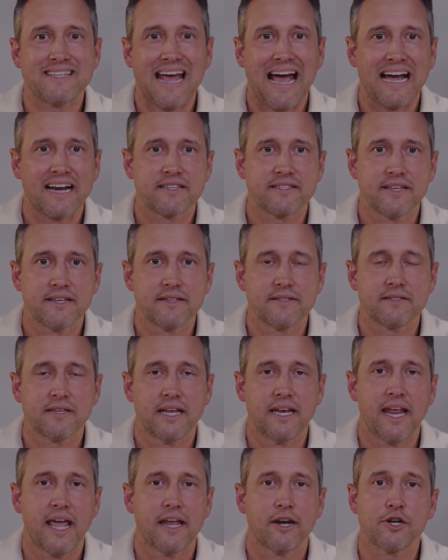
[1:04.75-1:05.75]
taxes
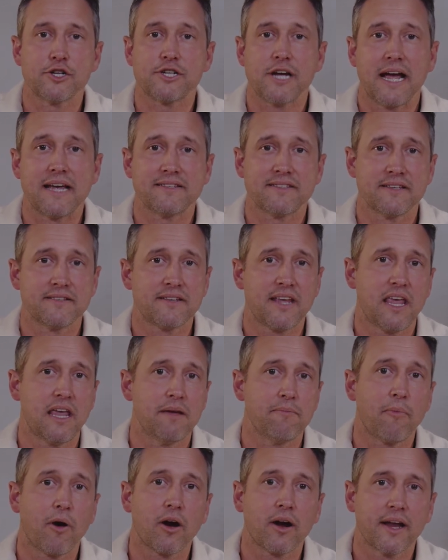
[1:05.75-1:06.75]
and energizes key
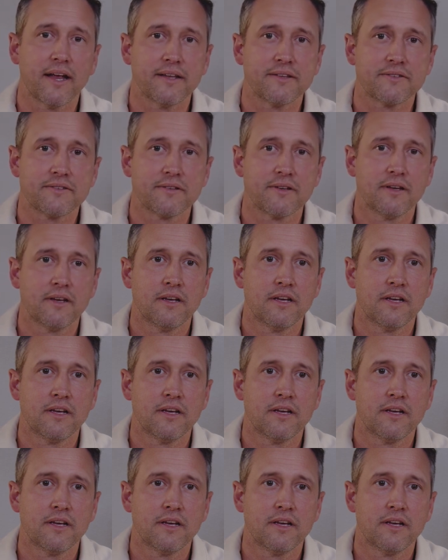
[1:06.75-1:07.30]
markets.